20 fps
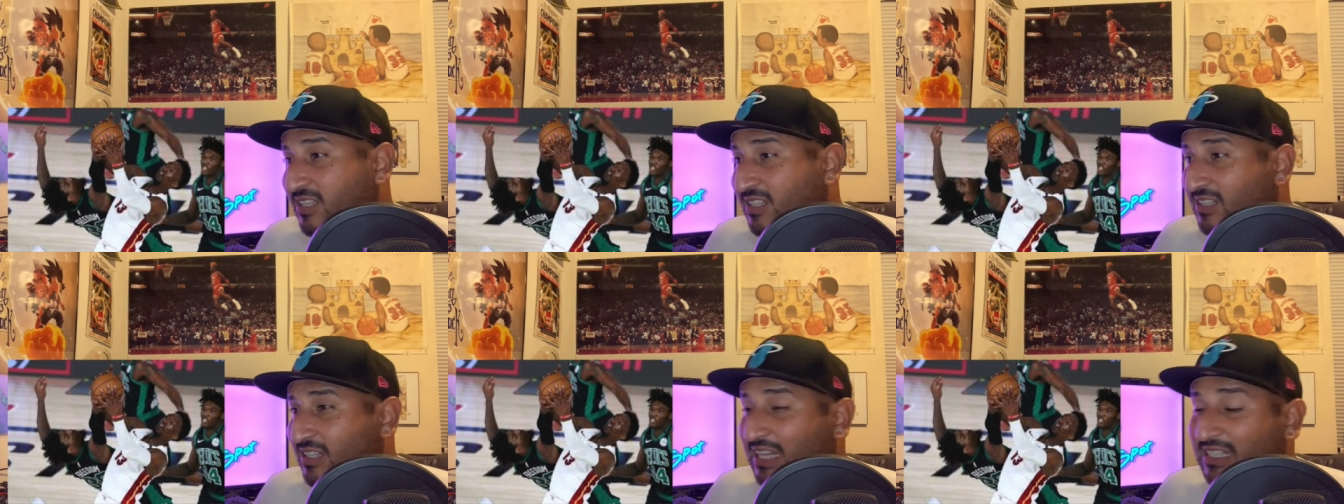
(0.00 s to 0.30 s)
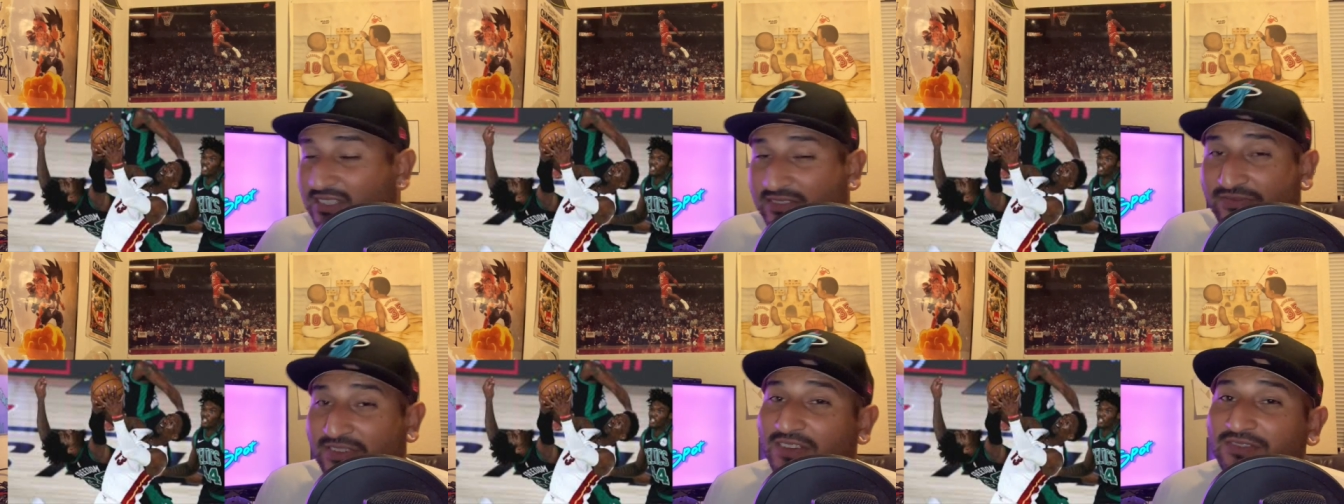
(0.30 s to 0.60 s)
That's
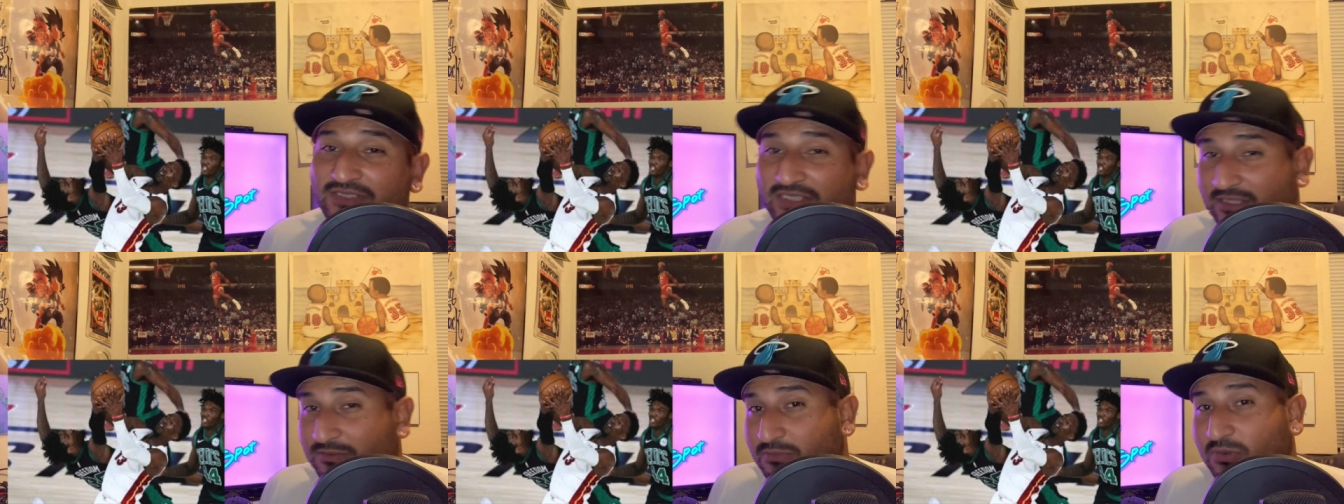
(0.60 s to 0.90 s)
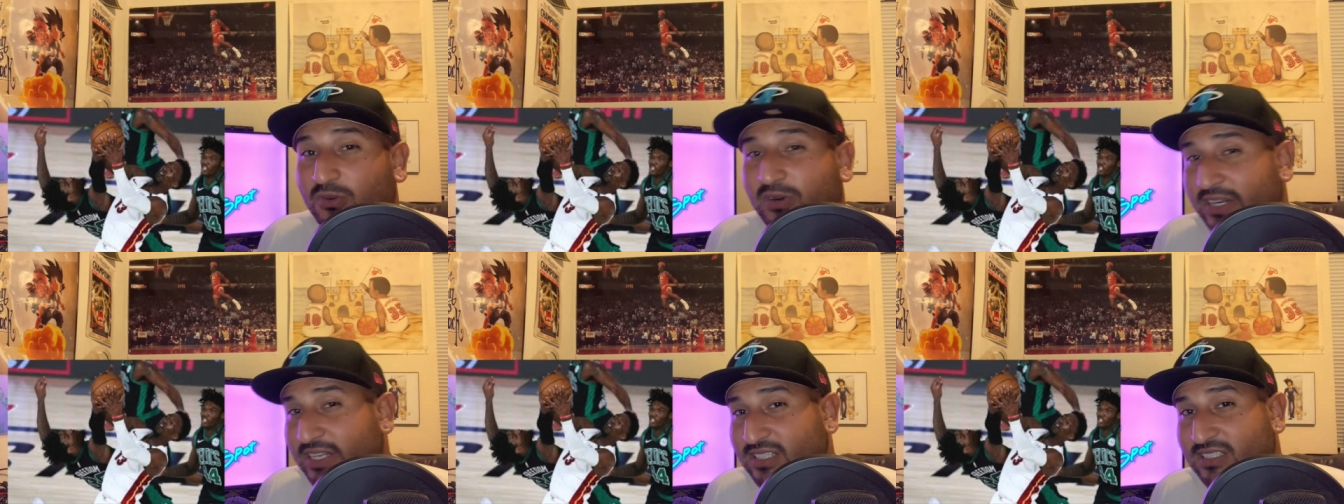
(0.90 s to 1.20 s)
15
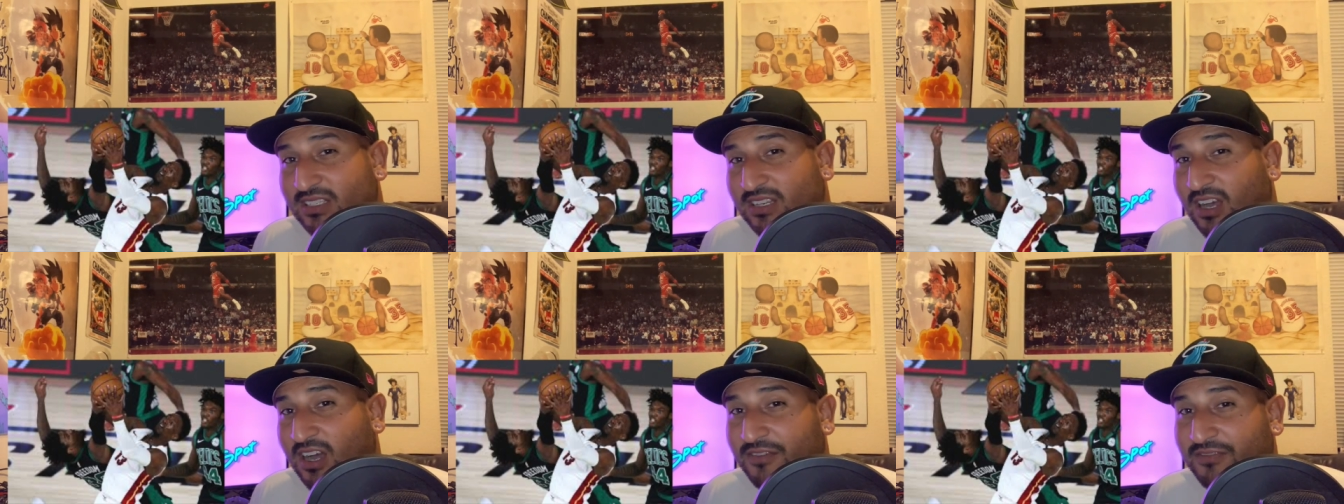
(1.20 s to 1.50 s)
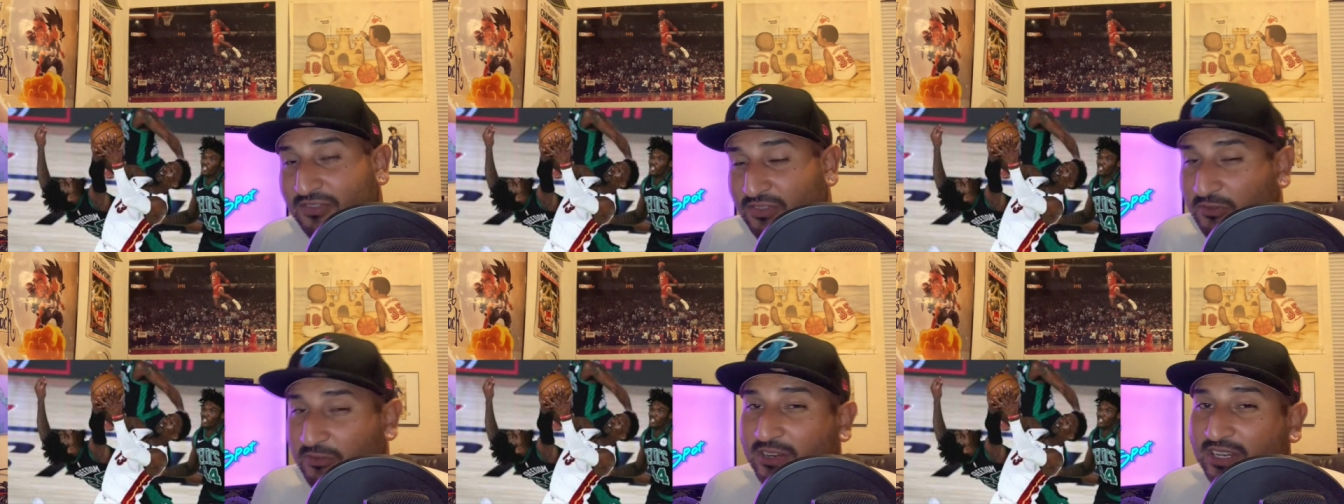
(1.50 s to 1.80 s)
points off
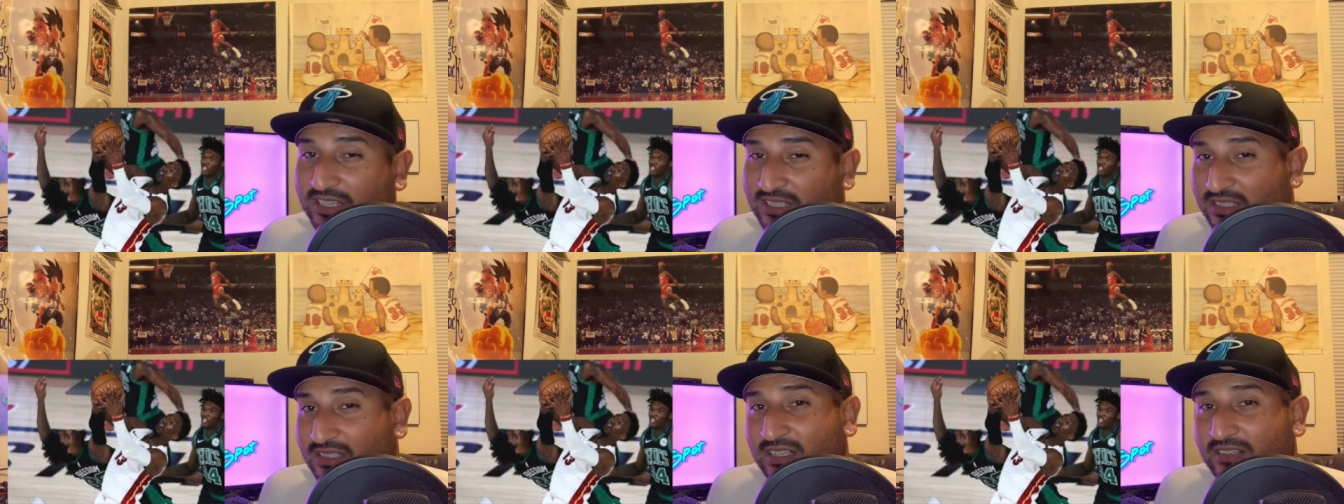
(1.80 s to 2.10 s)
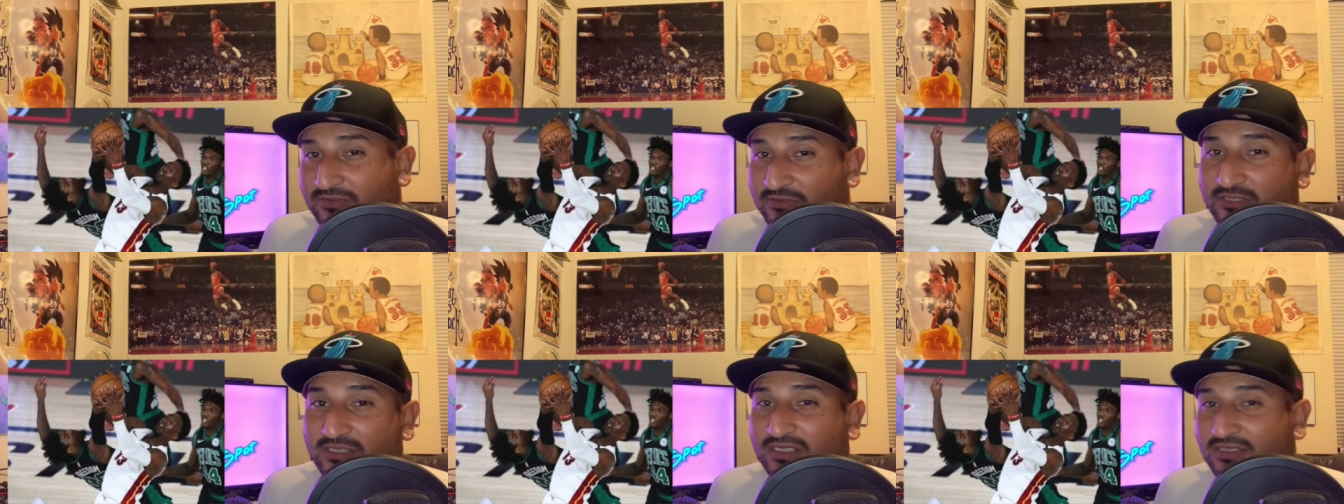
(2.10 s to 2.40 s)
threes
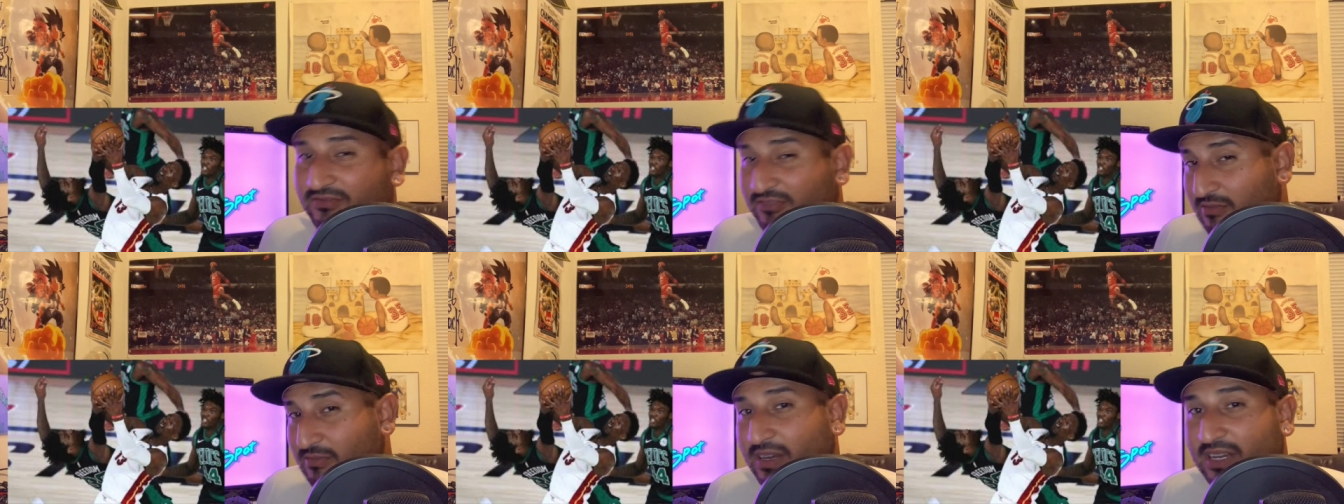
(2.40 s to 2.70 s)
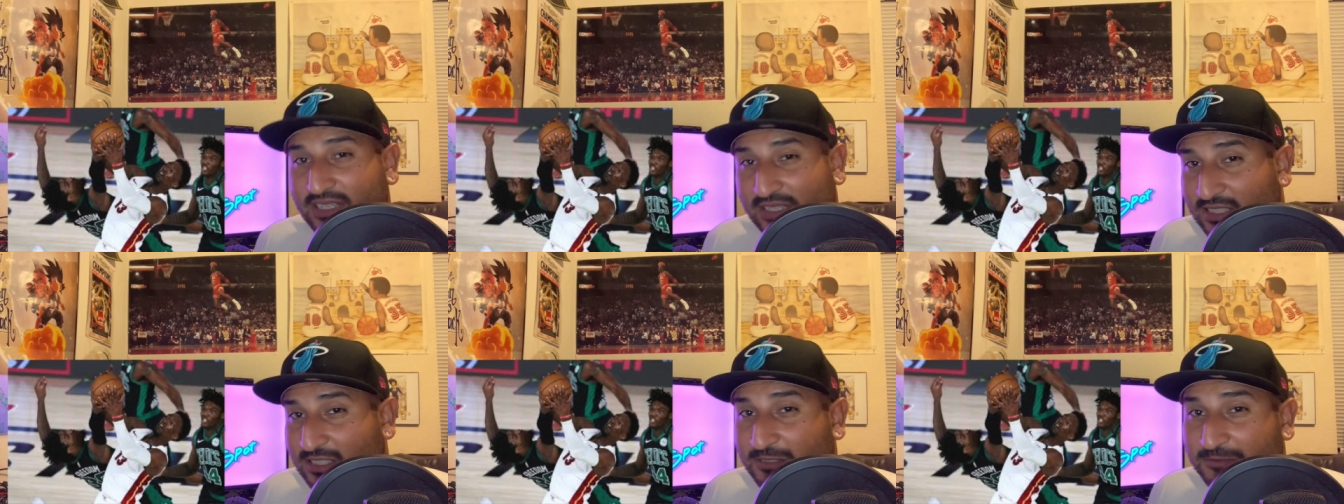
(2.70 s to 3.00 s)
different from
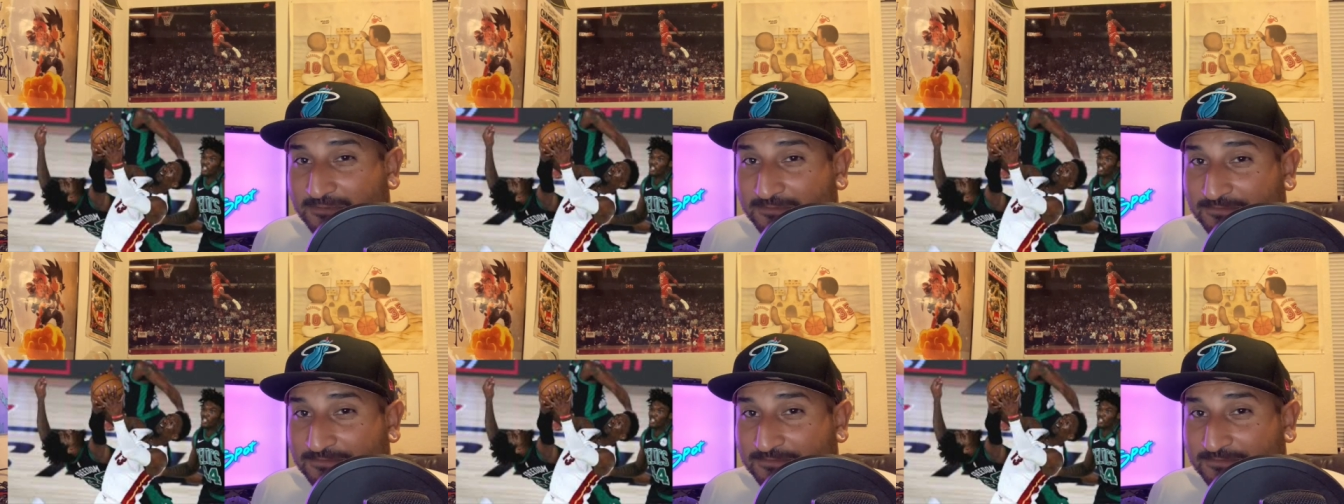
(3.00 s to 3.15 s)
us.